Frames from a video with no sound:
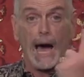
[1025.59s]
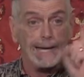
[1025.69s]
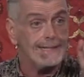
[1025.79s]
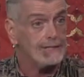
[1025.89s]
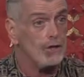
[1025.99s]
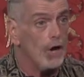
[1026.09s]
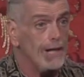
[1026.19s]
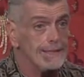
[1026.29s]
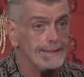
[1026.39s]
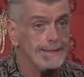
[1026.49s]
I get to
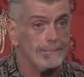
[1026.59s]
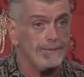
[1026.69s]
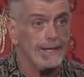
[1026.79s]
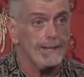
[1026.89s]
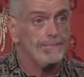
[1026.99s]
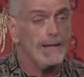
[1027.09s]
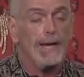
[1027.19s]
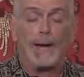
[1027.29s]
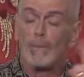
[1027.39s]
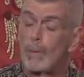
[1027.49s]
call it something.
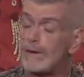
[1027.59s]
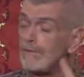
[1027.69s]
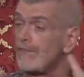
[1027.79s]
And one